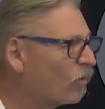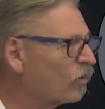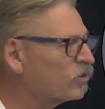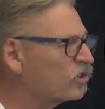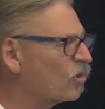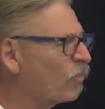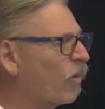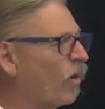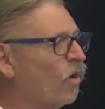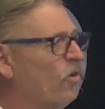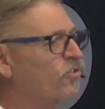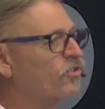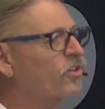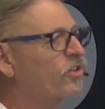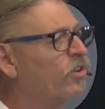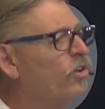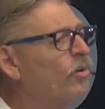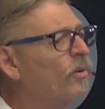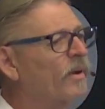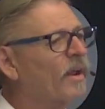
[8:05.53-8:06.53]
supposed to
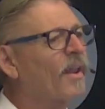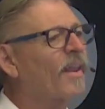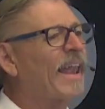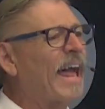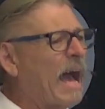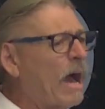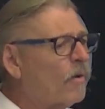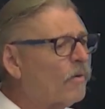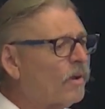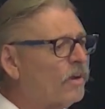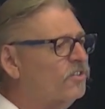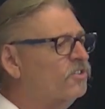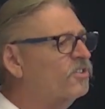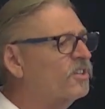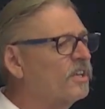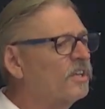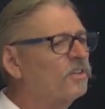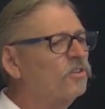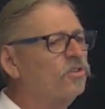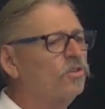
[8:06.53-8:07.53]
do. It allowed us
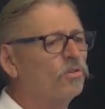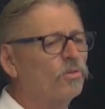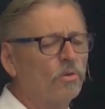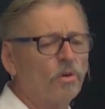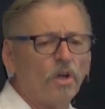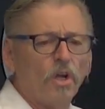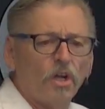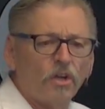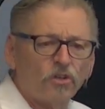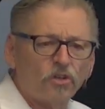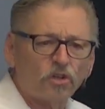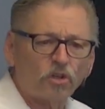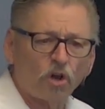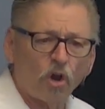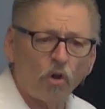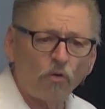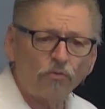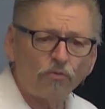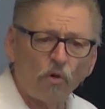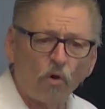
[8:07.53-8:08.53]
then to, to
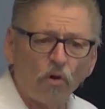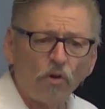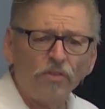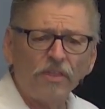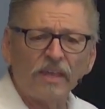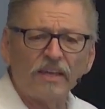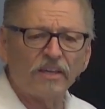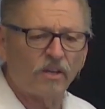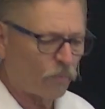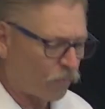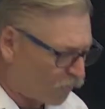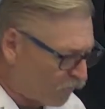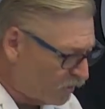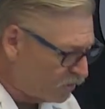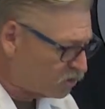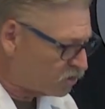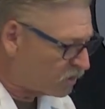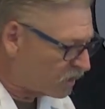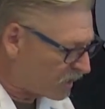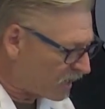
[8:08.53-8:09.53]
go forth and to
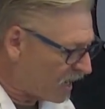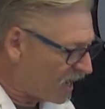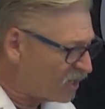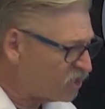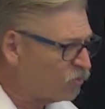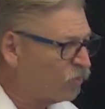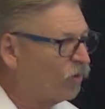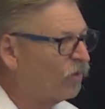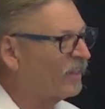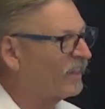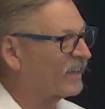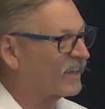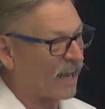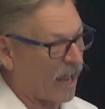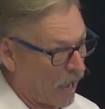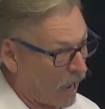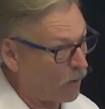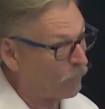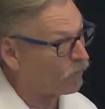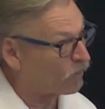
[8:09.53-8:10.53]
preach the gospel in an
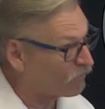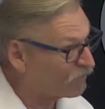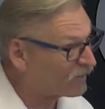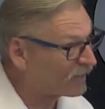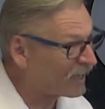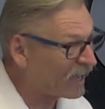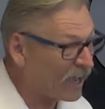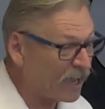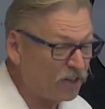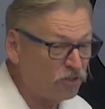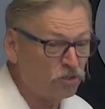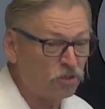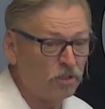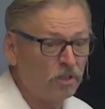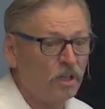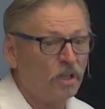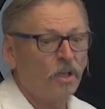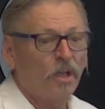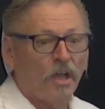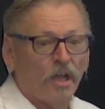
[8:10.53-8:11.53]

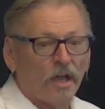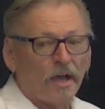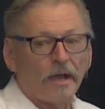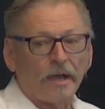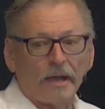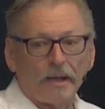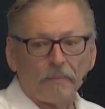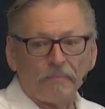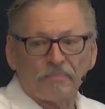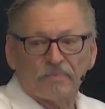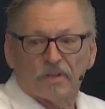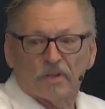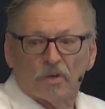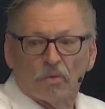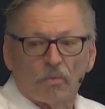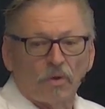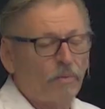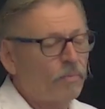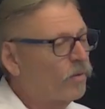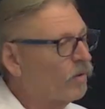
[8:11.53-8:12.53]
amplification. Um,
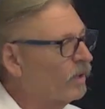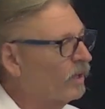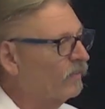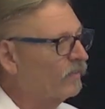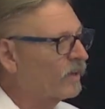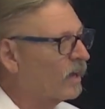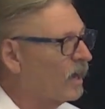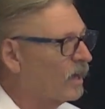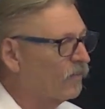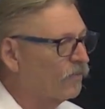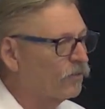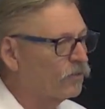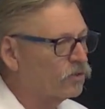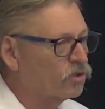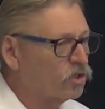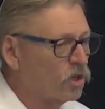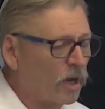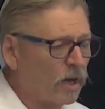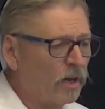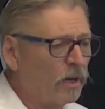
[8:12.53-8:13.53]
we believe God for
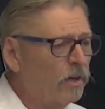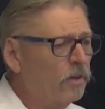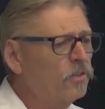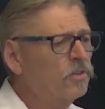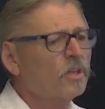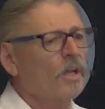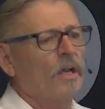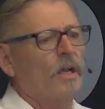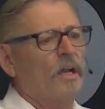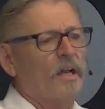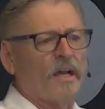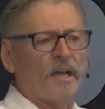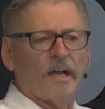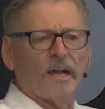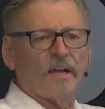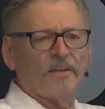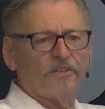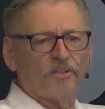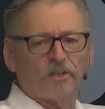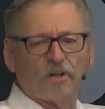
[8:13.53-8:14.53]
chairs.
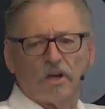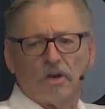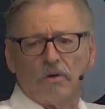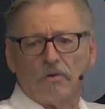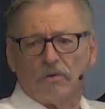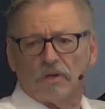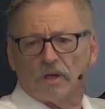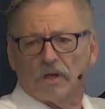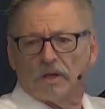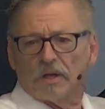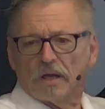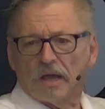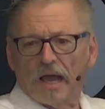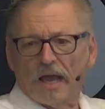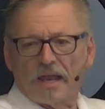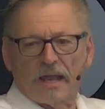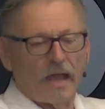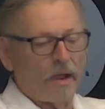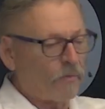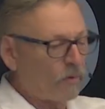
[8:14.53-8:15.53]
Uh, you know,
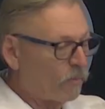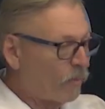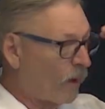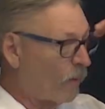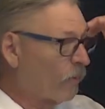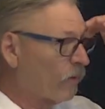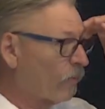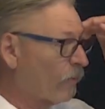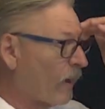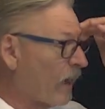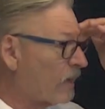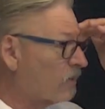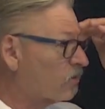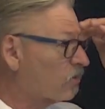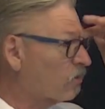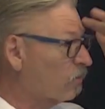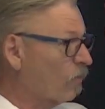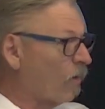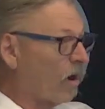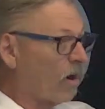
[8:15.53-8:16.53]
I, I, remember
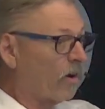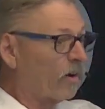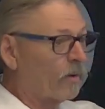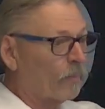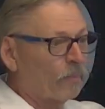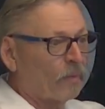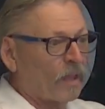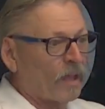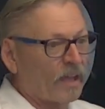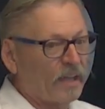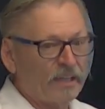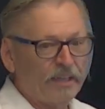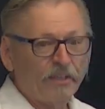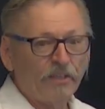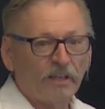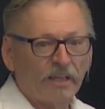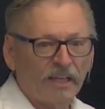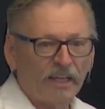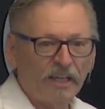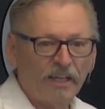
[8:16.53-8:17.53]
Pastor Mark, he,
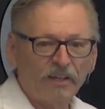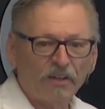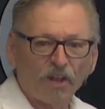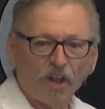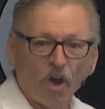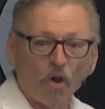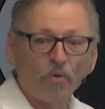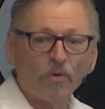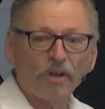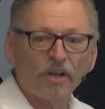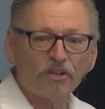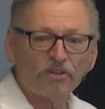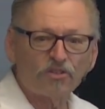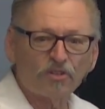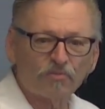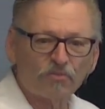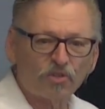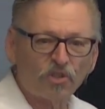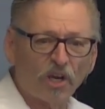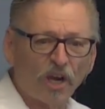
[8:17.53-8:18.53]
he loaned us
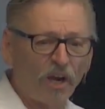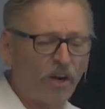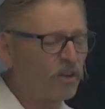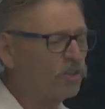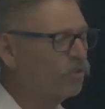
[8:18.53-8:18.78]
some chairs